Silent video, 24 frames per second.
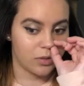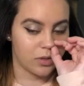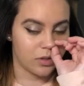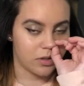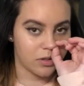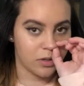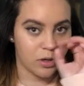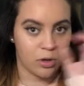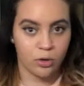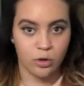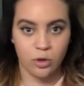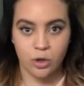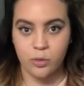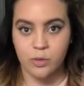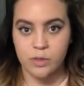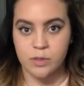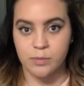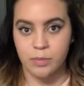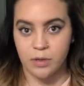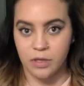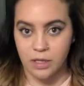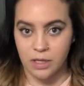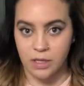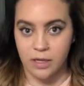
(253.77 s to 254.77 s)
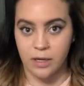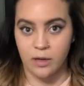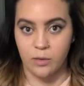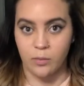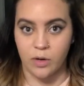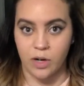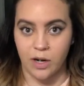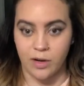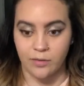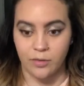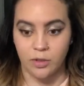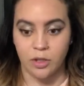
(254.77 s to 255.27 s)
the toner was put in it,
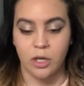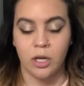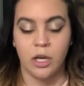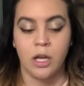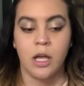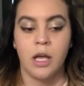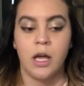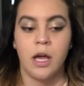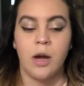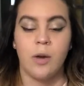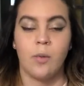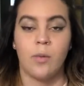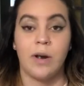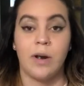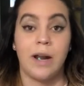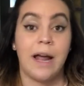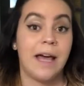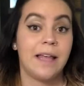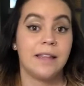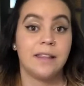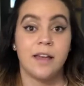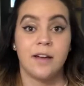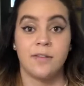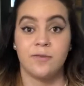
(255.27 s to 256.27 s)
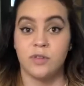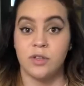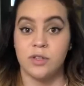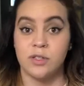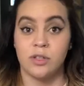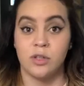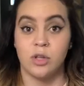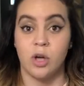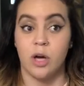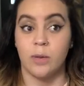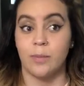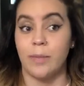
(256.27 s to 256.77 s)
whatever. When I left the
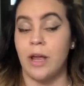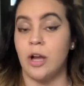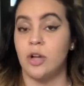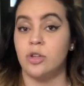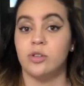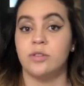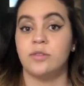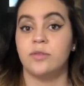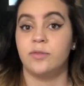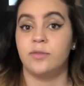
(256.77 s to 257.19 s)
salon, my hair looked